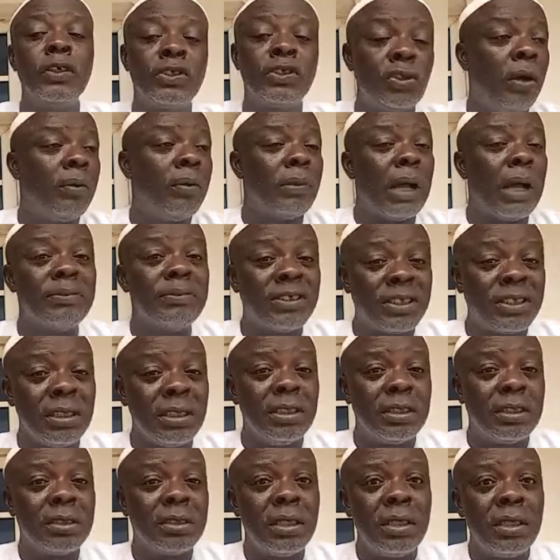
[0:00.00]
For some, I've
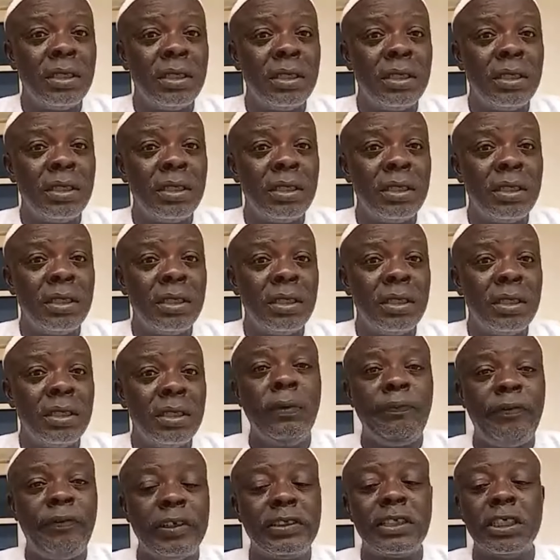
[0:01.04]
seen it. Uh, my
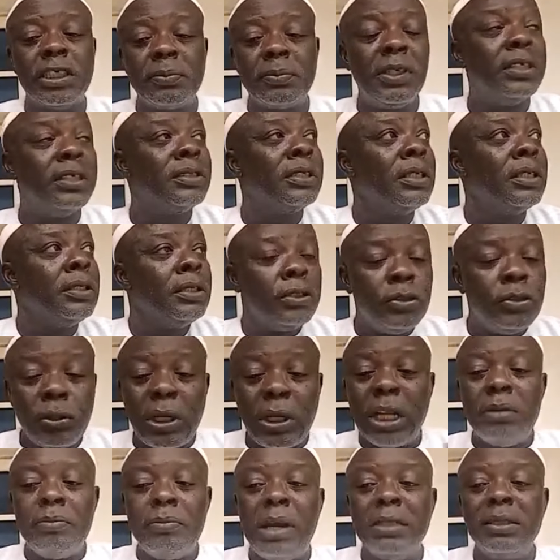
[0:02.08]
own first experience.
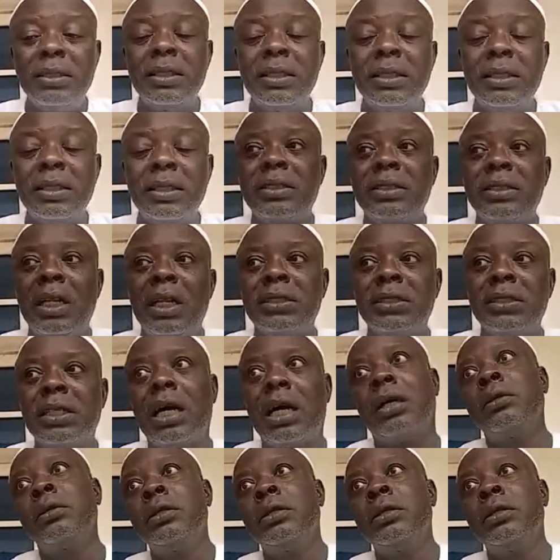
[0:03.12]
You can imagine a councillor.